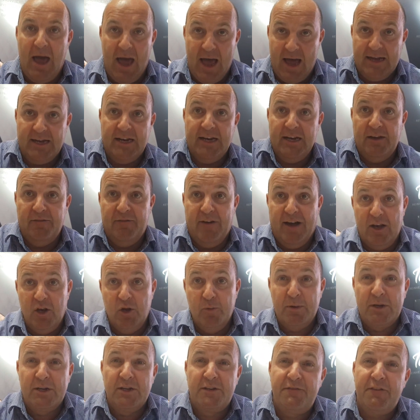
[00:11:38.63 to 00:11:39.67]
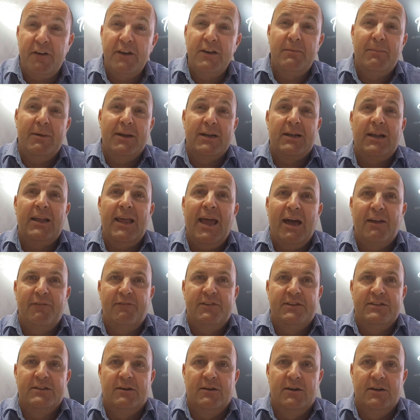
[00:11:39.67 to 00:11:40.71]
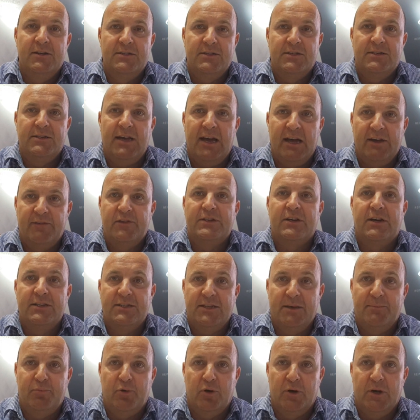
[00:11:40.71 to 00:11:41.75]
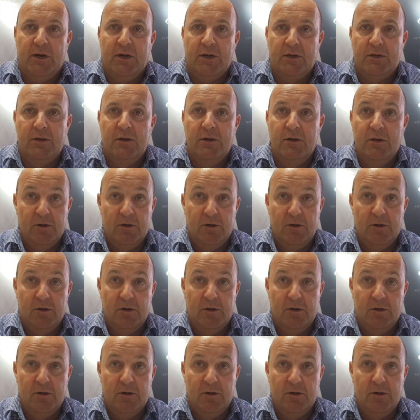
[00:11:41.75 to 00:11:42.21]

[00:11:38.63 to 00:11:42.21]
add any value, because fundamentally advertisers advertise their product